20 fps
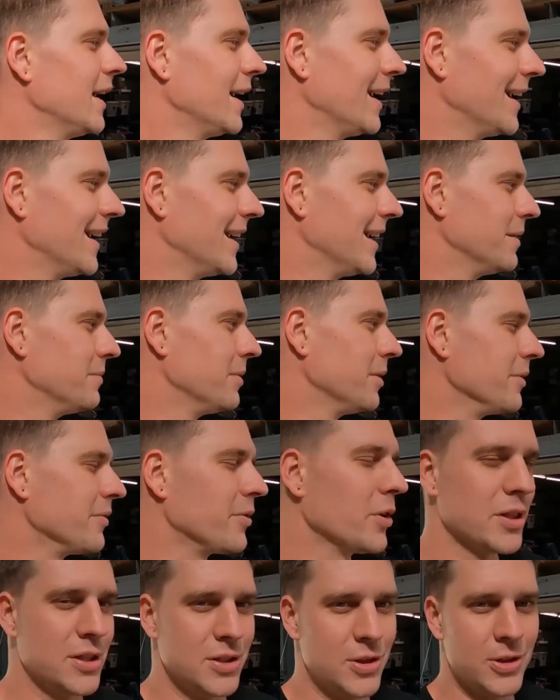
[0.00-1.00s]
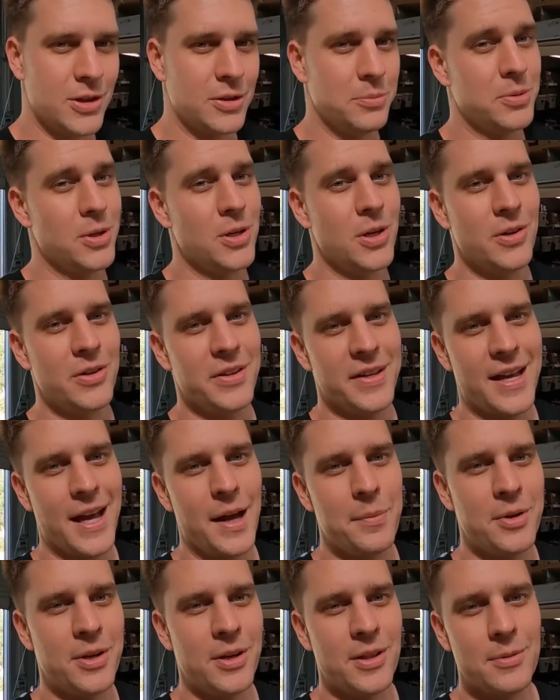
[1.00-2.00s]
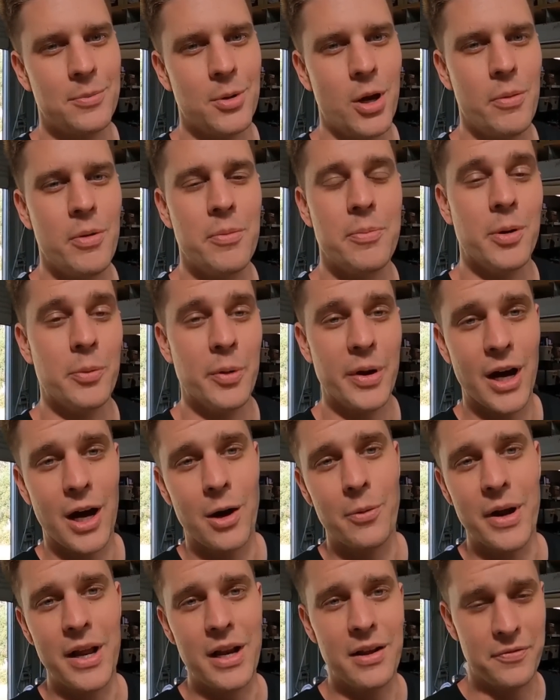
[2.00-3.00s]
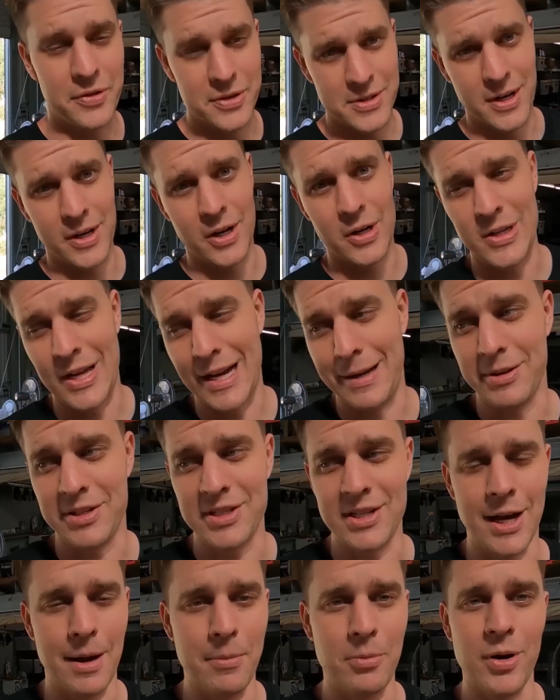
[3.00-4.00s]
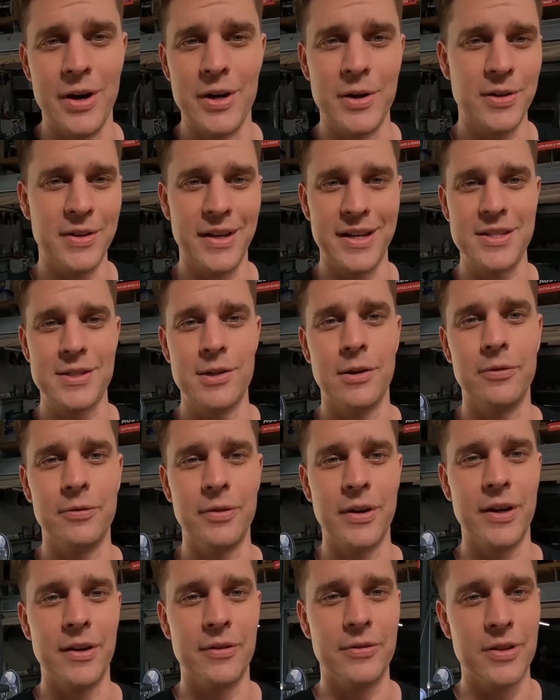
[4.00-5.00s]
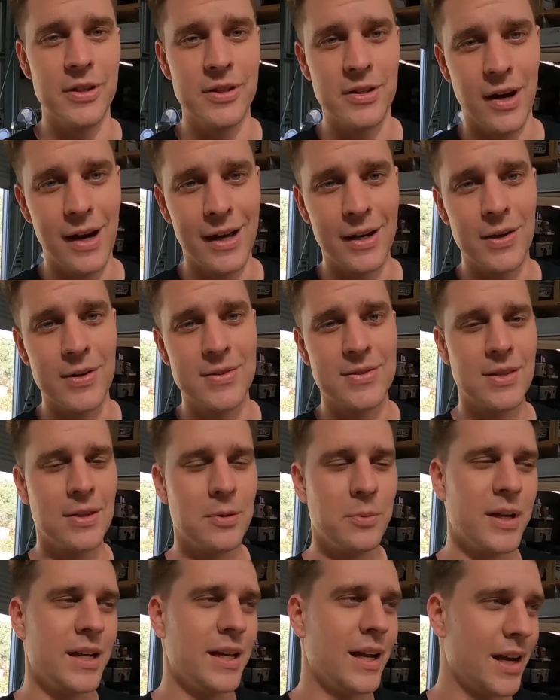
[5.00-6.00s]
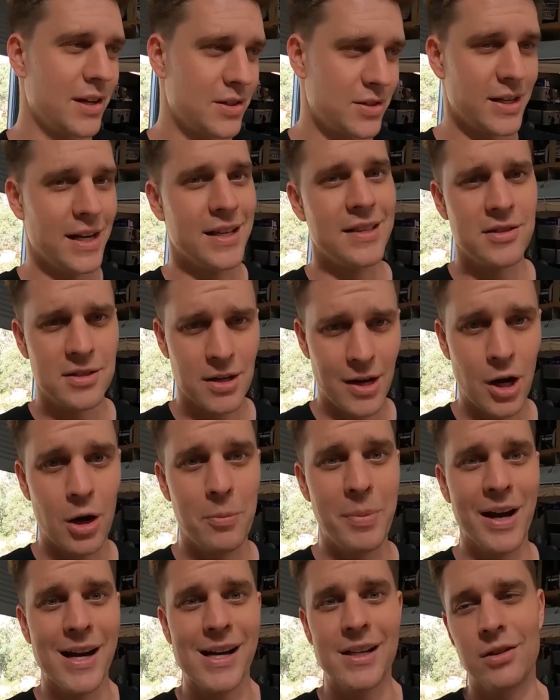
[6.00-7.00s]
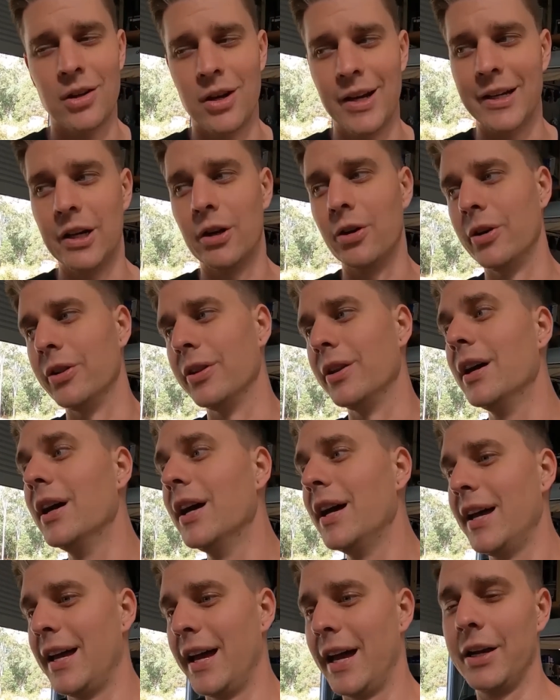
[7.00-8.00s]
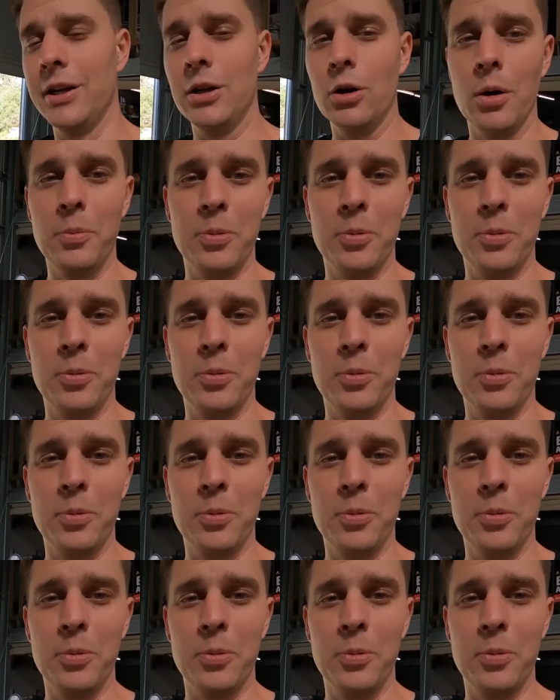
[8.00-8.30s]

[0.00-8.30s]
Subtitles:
But we've got the new computer in the cabinet at the moment, but we are waiting for Dyno Dynamics to upgrade all our software for the dyno so that we can actually get the dyno back online on our new